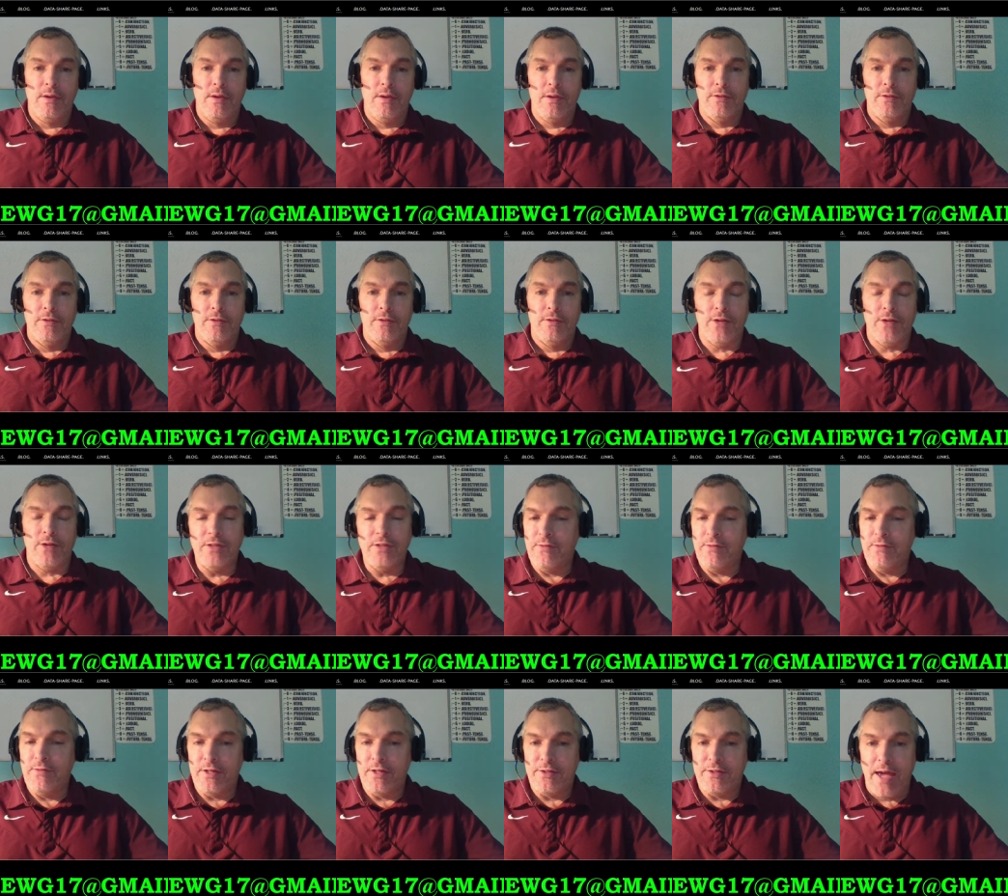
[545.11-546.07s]
So I'll
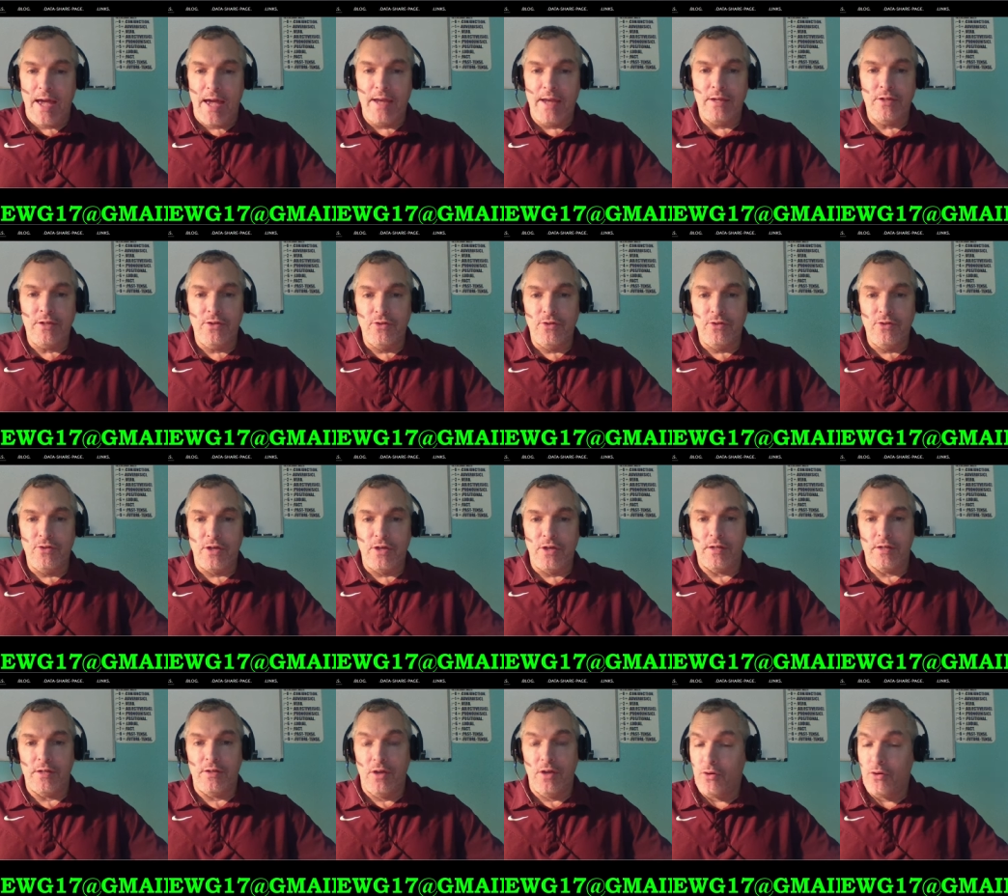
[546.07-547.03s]
leave it at that. You
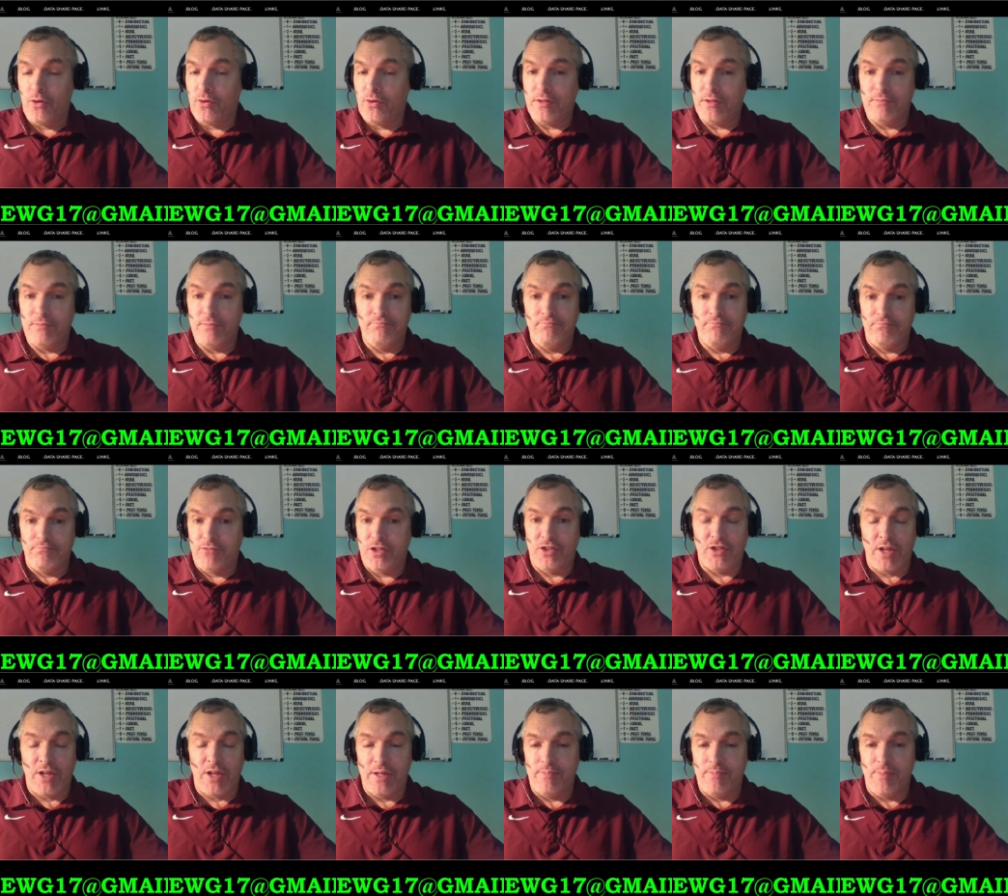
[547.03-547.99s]
can go and
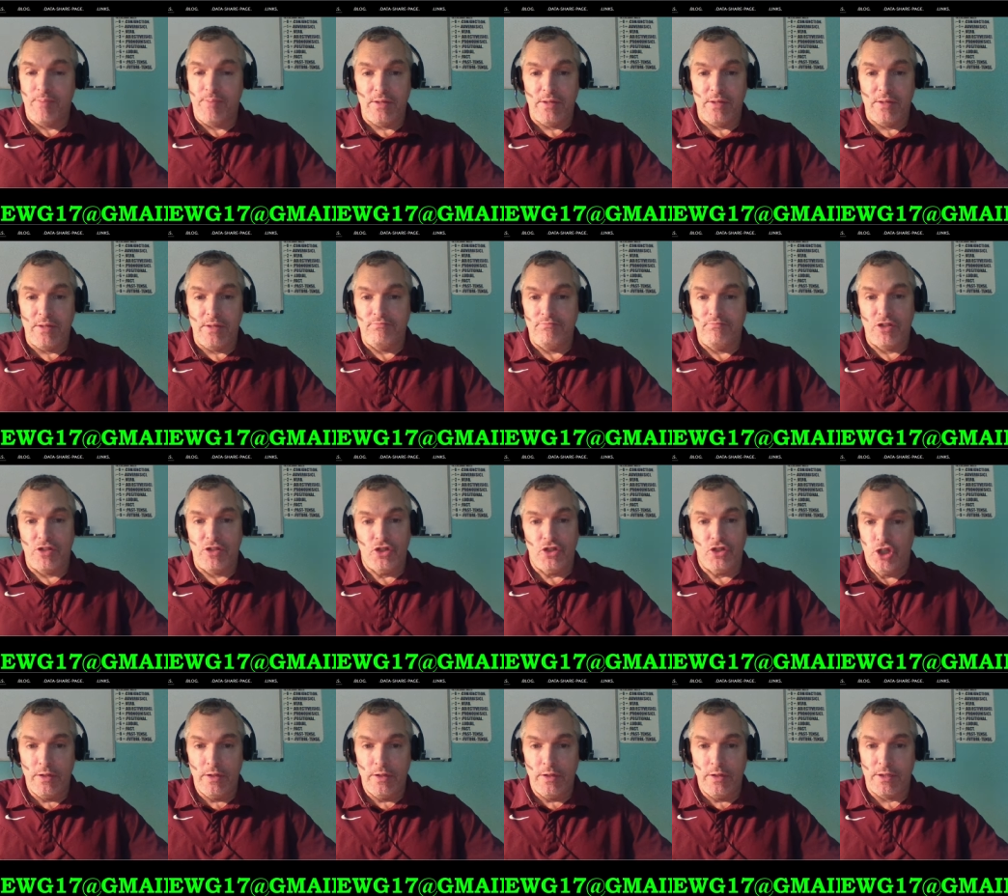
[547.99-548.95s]
just type in
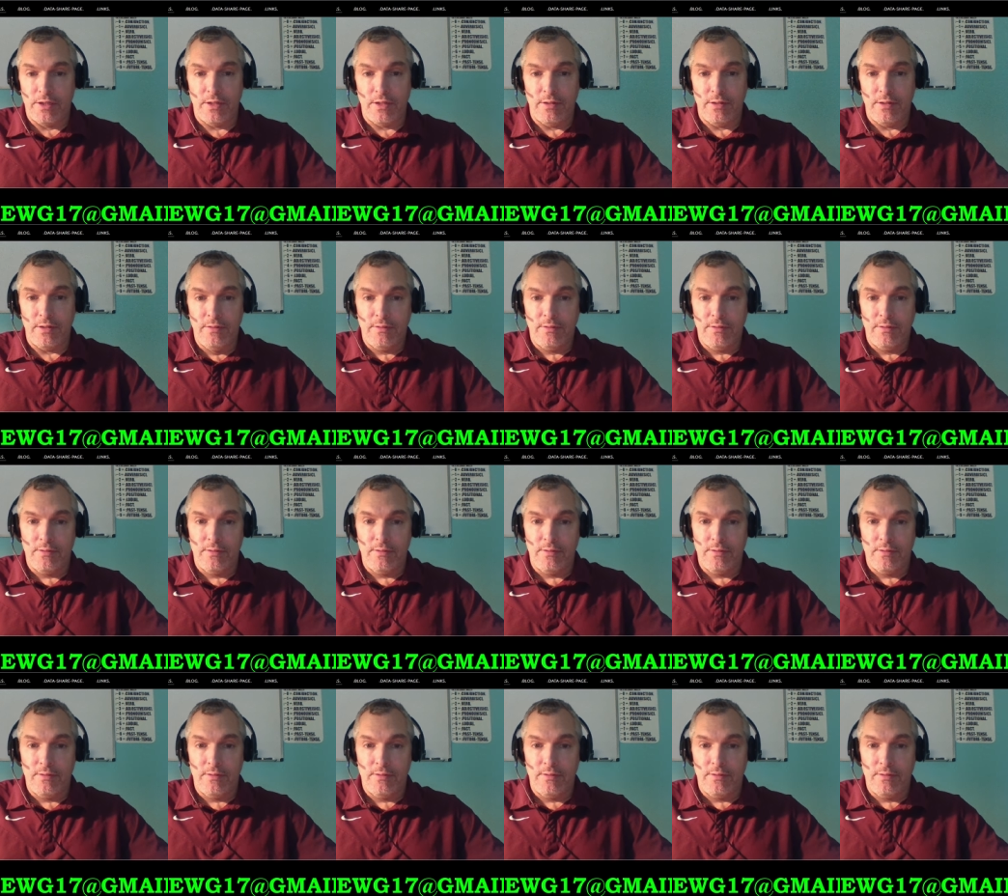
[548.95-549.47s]
conjunction,